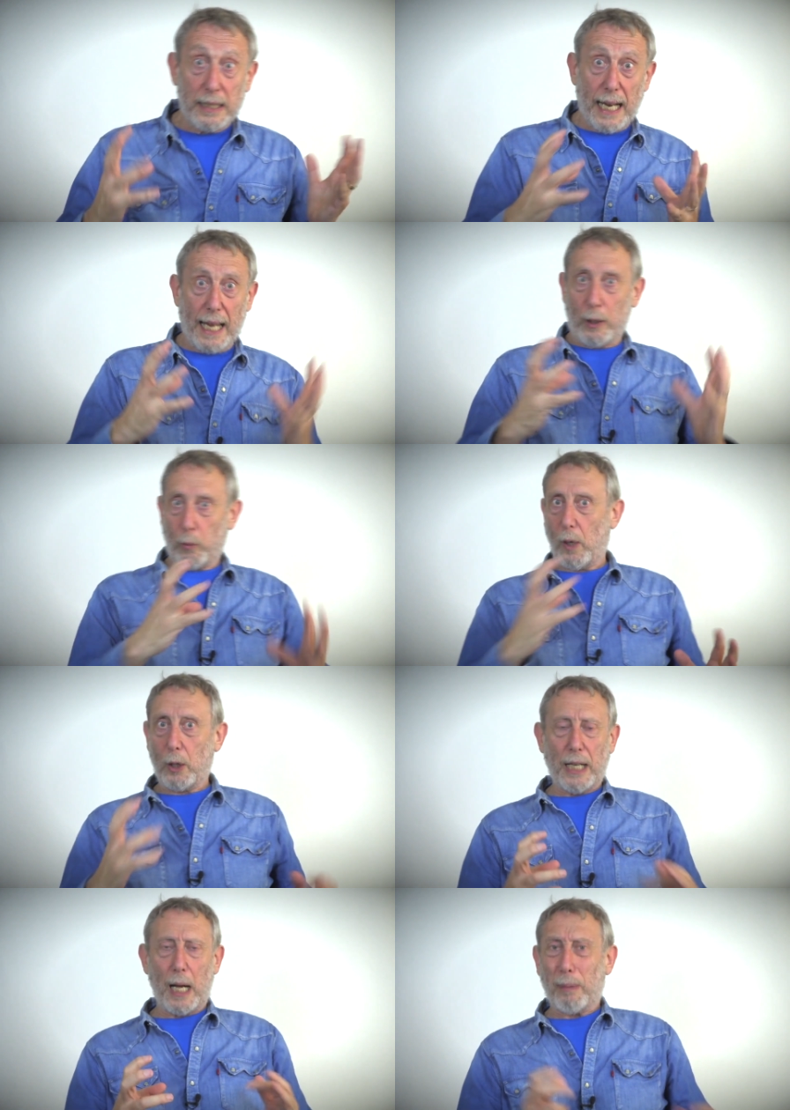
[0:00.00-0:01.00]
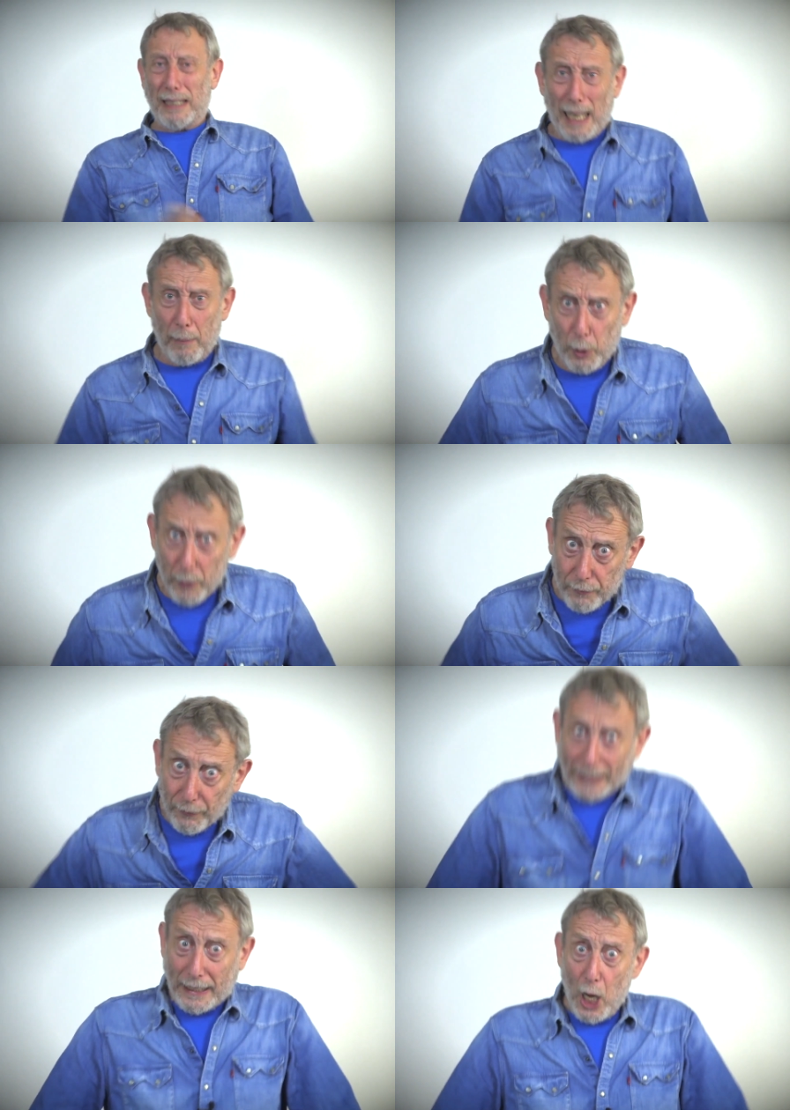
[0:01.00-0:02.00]
dad woke up and leapt to his
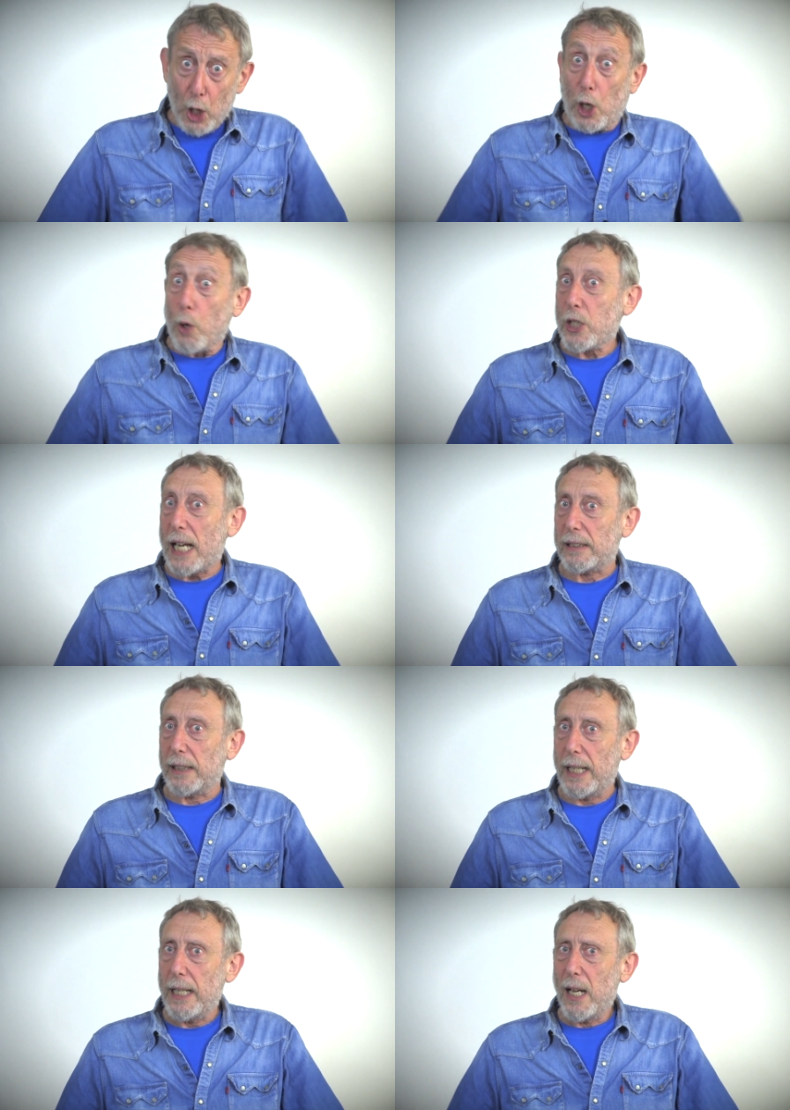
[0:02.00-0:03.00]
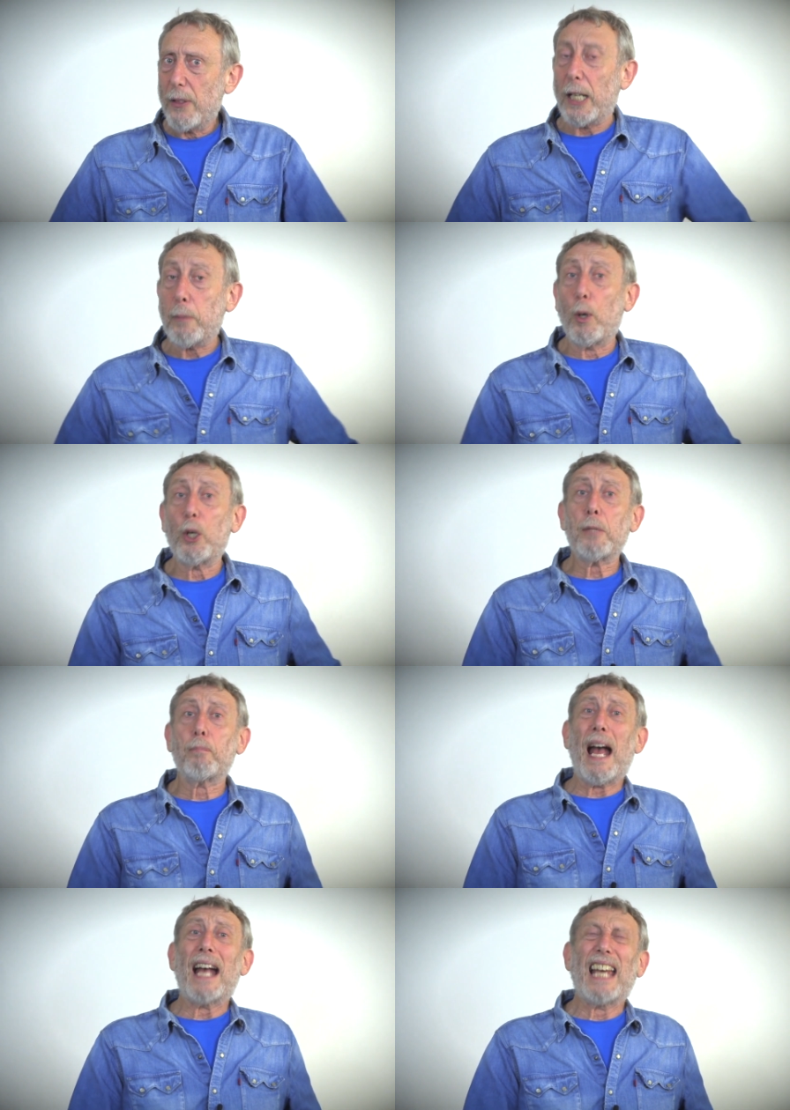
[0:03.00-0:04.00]
feet so suddenly that he put his
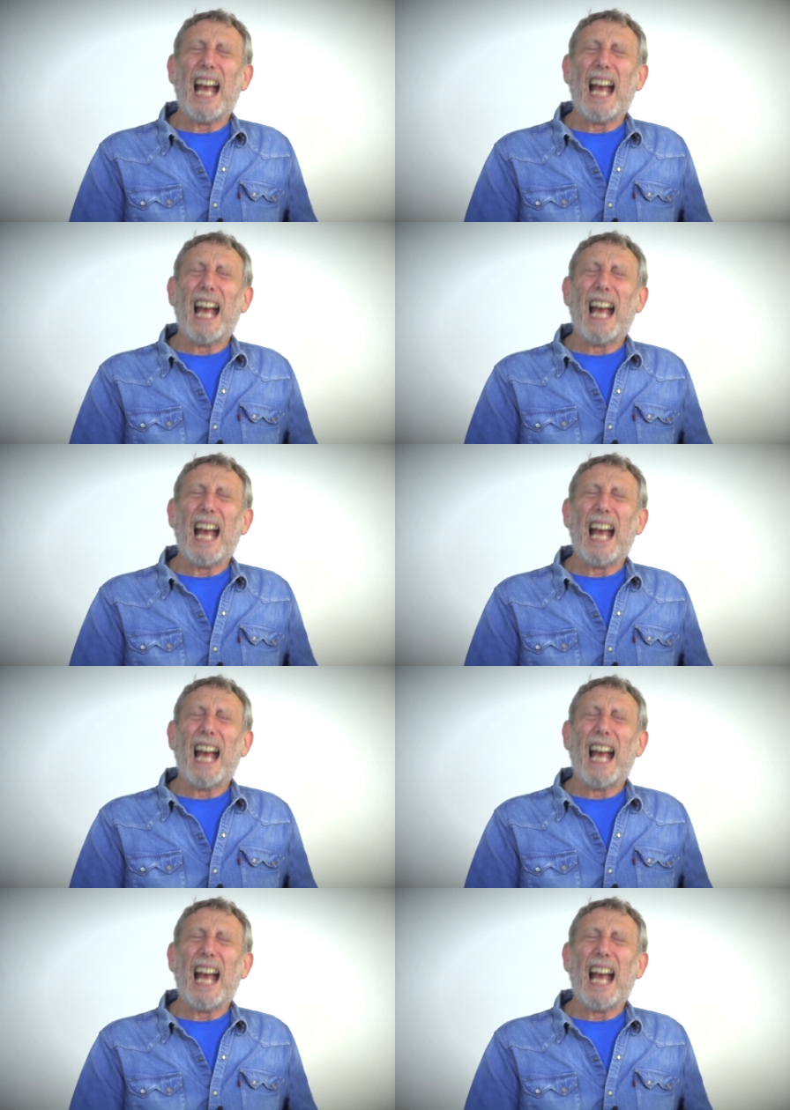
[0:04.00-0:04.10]
back